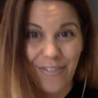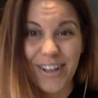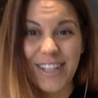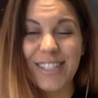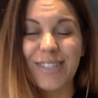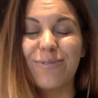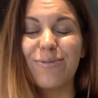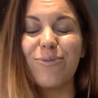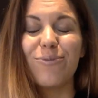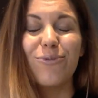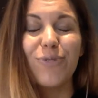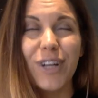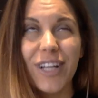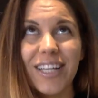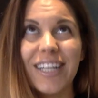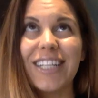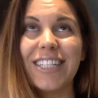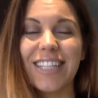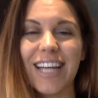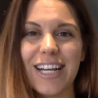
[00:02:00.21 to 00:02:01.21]
It's
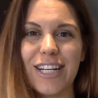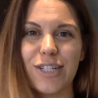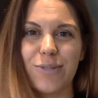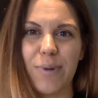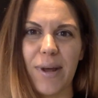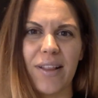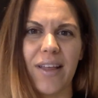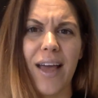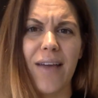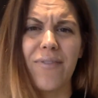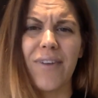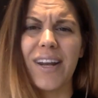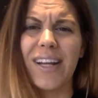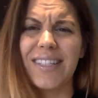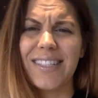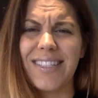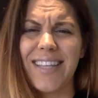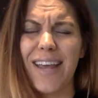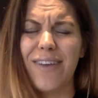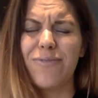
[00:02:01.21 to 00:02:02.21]
really changed my life, and
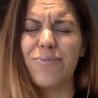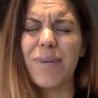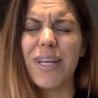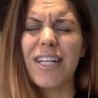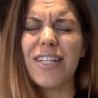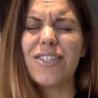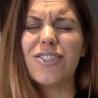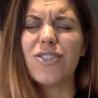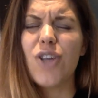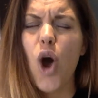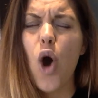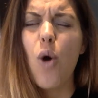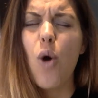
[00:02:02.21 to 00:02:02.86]
it saved me so